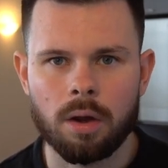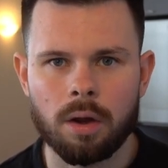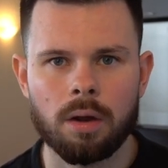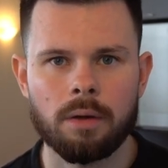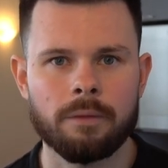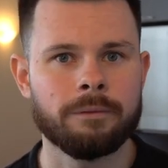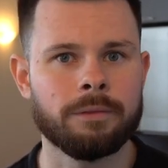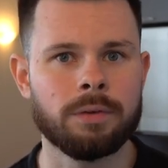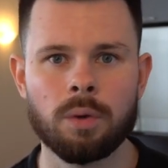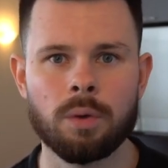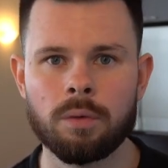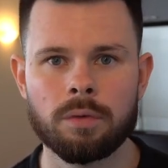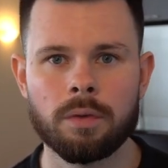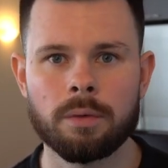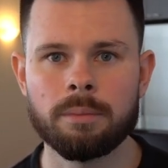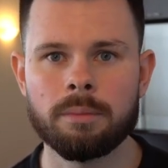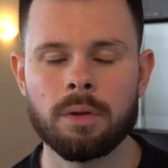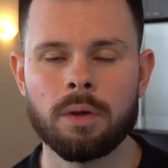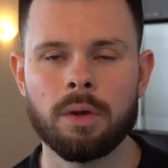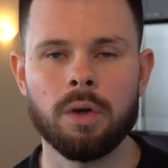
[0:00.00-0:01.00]
Few of
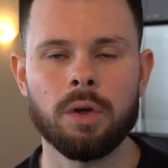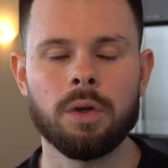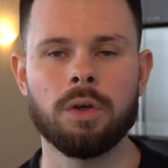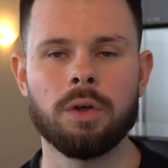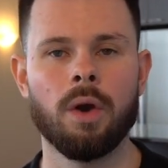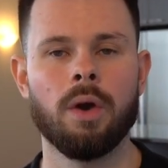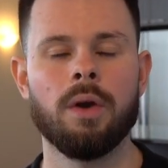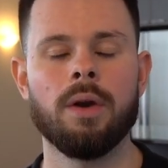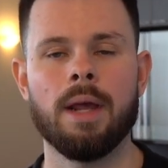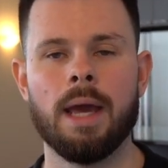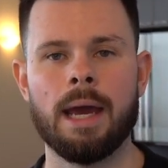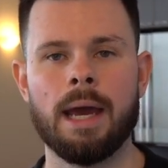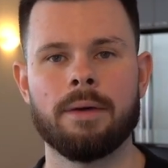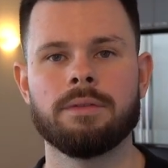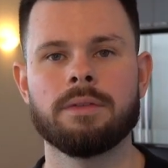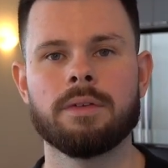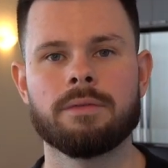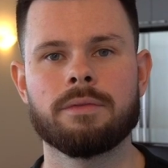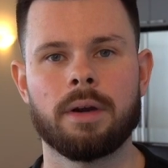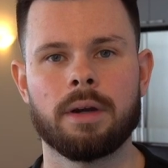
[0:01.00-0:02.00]
them don't have
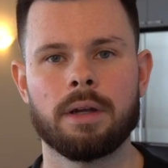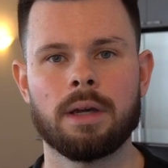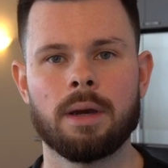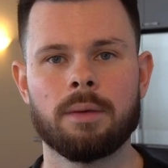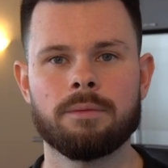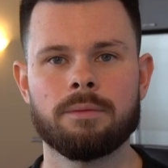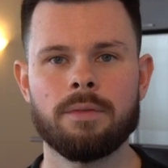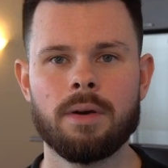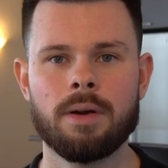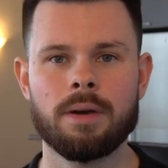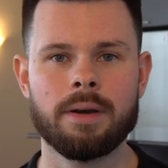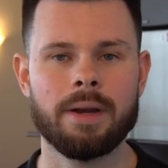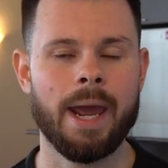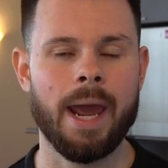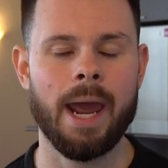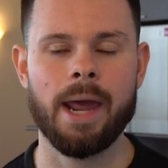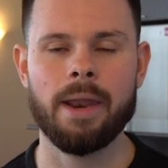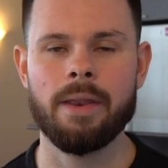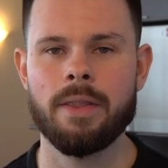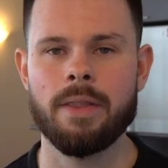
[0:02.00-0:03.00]
the funding up front,
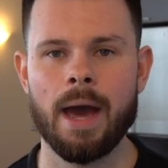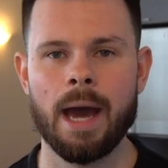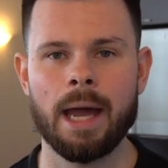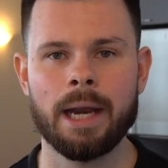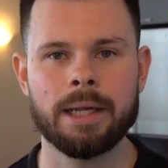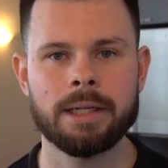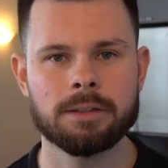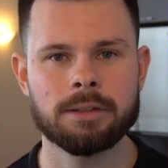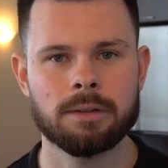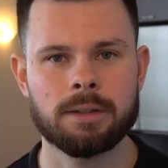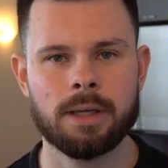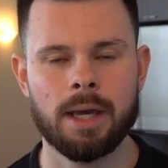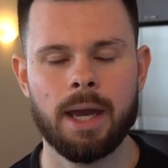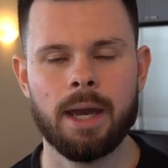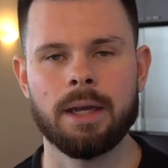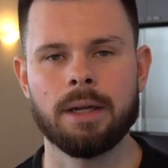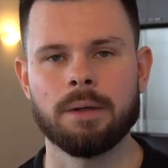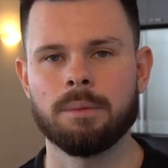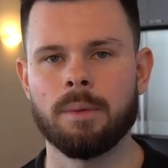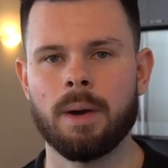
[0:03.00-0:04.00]
and that is
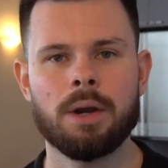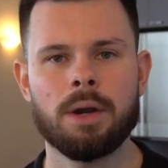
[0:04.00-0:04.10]
okay, right?